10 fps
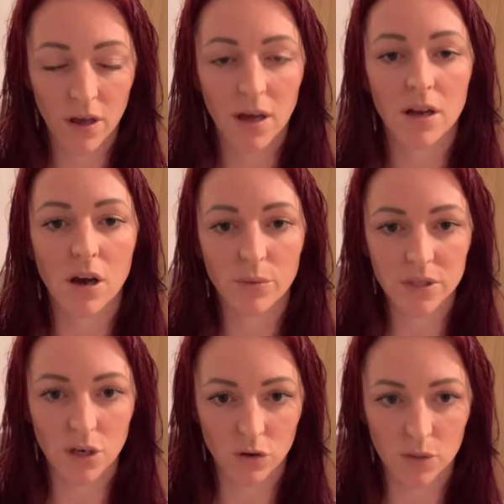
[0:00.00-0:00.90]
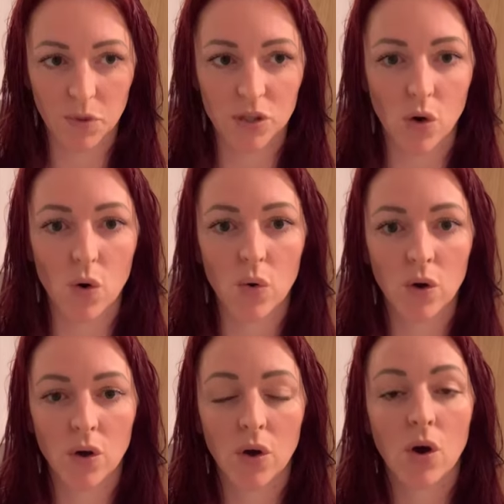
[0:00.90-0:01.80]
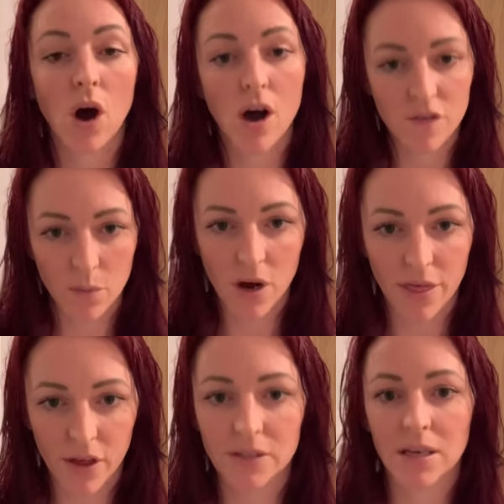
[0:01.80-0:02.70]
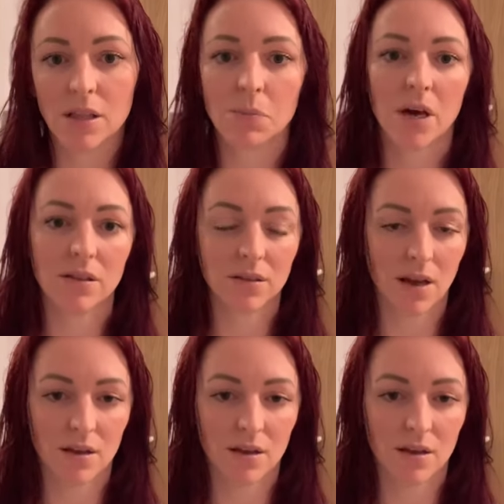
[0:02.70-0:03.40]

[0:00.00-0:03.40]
and I was in hospital over my 13th birthday.